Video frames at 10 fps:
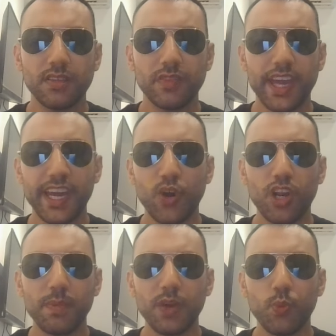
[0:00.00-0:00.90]
They can
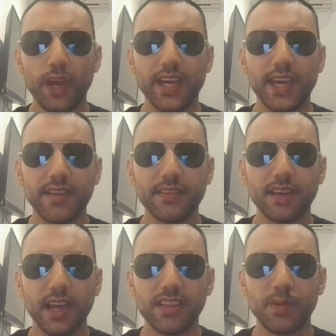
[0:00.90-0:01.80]
only be wicked
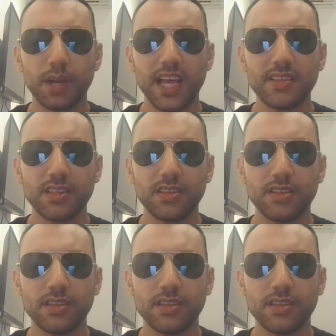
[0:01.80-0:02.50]
and unpleasant,